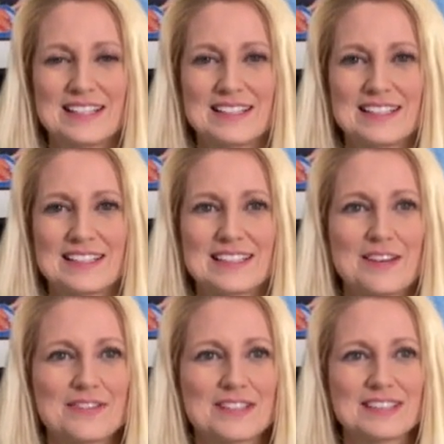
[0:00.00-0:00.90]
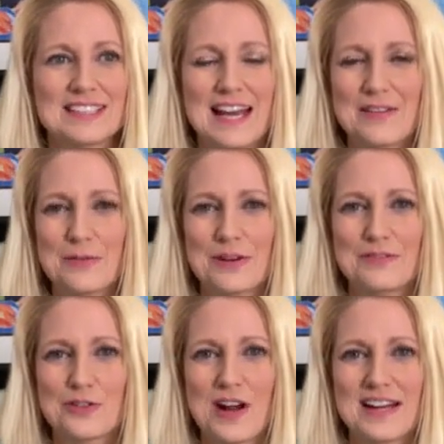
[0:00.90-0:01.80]
And definitely now that
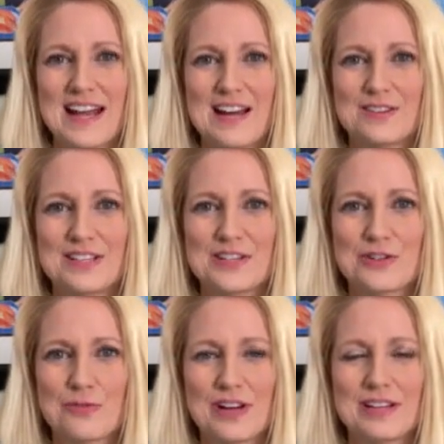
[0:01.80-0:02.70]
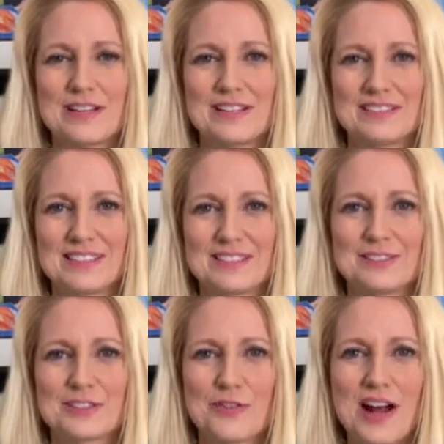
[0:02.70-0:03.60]
we've dried out, enjoying a
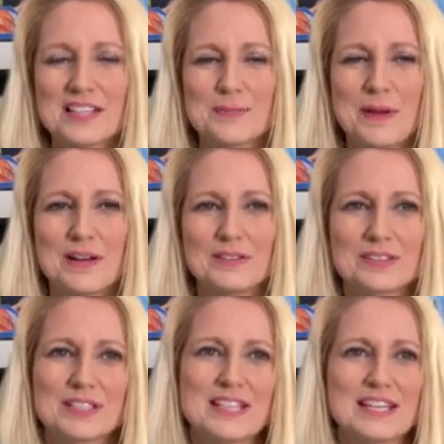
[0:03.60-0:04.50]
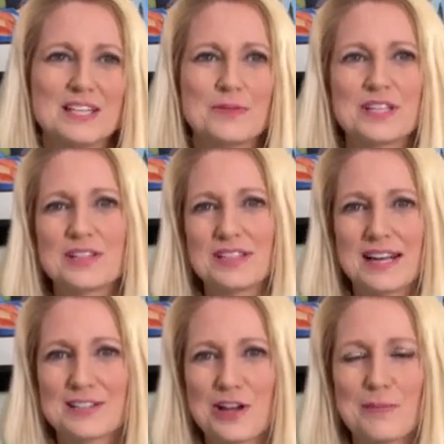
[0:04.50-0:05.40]
little dry spell to take you into the
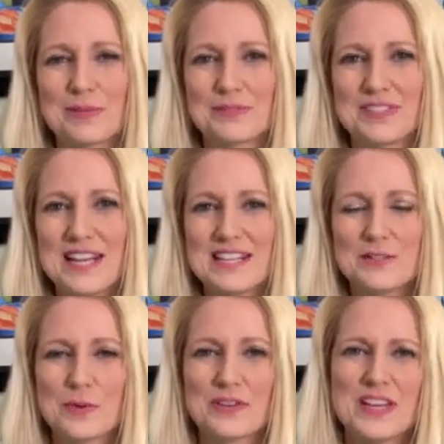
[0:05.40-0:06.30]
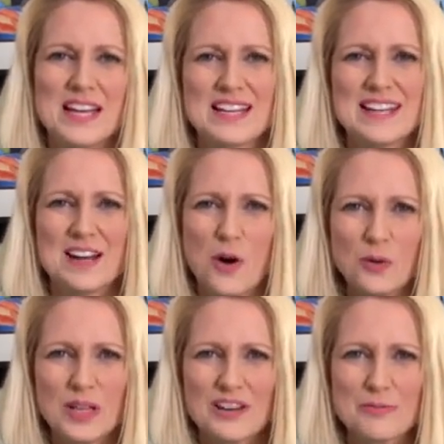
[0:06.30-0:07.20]
next couple of days with not a
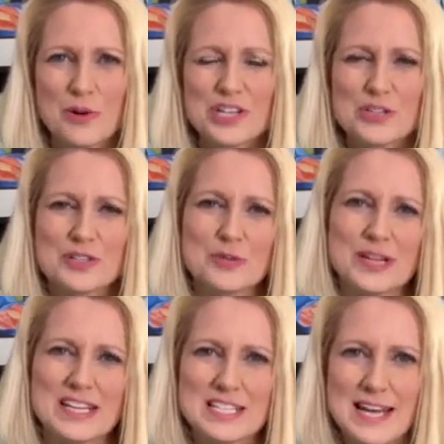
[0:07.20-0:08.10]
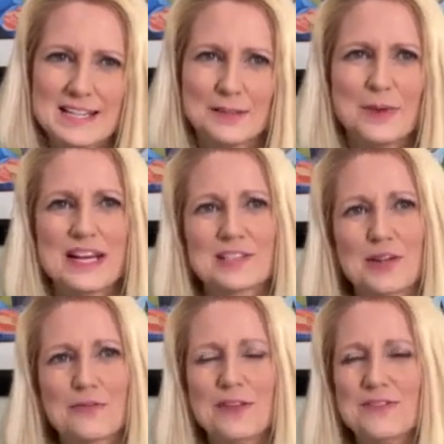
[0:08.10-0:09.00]
whole lot of moisture until we get to end of the week.
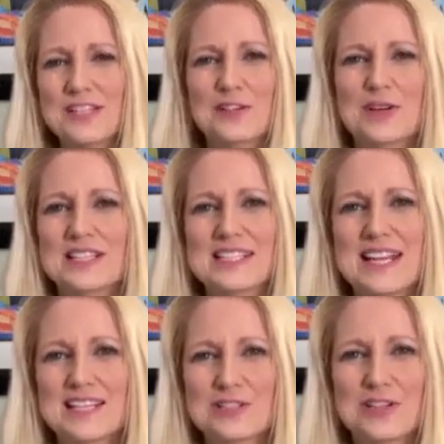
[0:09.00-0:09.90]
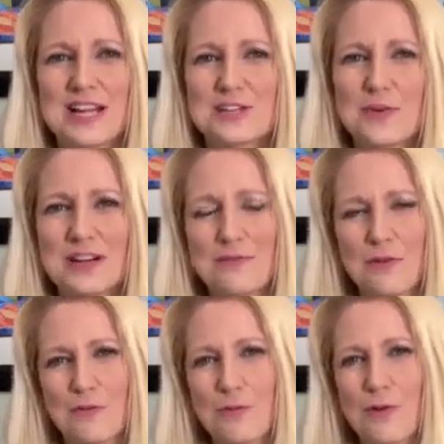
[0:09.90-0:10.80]
So 50 degrees yesterday,
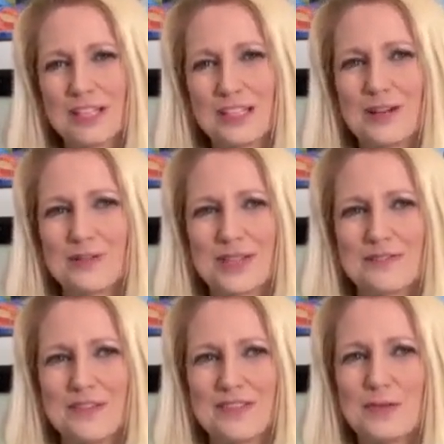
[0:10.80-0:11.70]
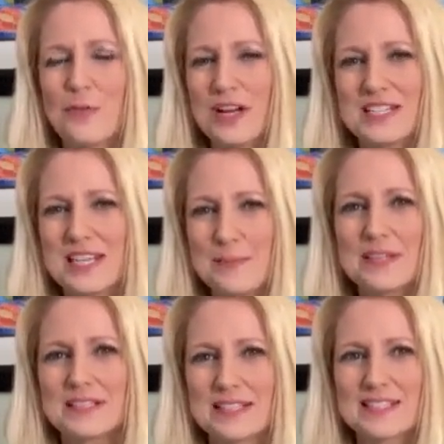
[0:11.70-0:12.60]
24 for morning lows, and 51
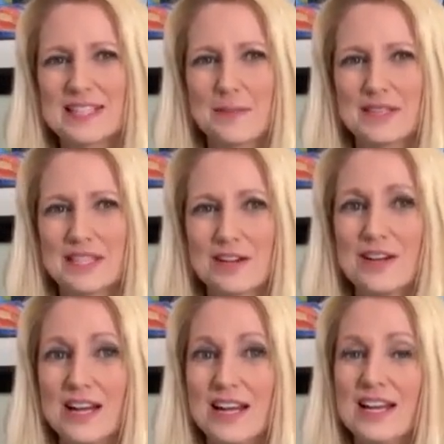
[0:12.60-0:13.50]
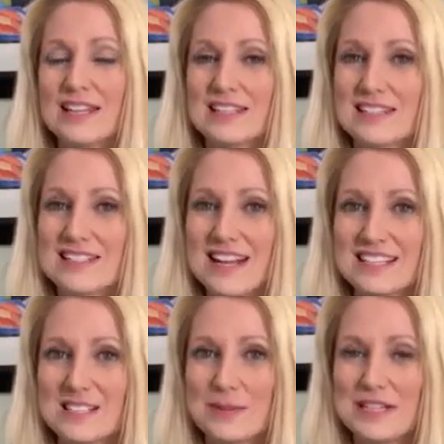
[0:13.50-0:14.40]
typically this time of the year. This is
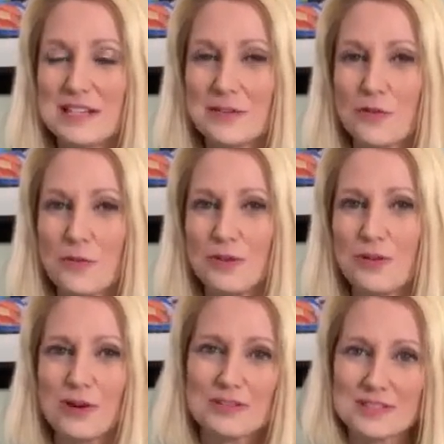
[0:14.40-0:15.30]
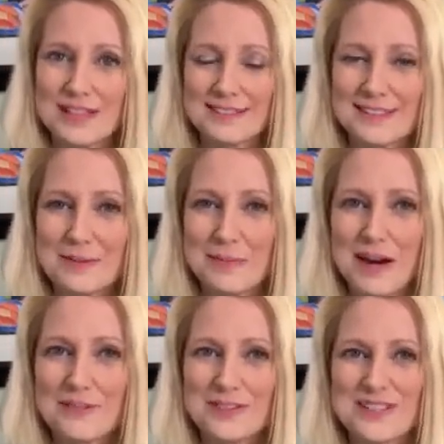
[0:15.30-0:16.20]
nice to be near normal or slightly
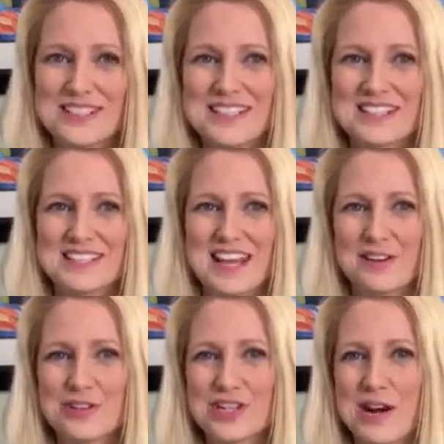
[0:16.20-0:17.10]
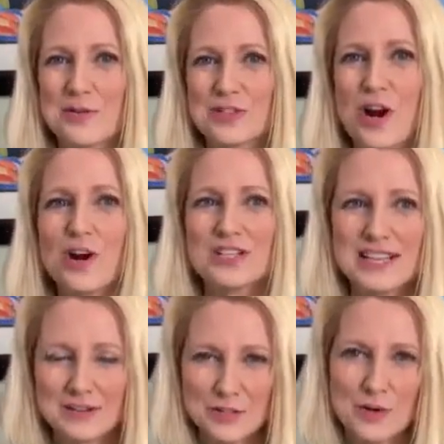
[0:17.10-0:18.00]
above. You can see the scattered showers are
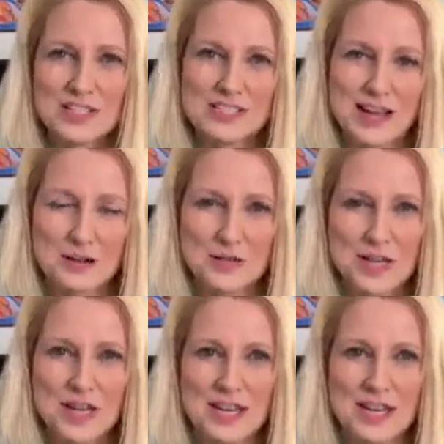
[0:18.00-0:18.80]
down to our south.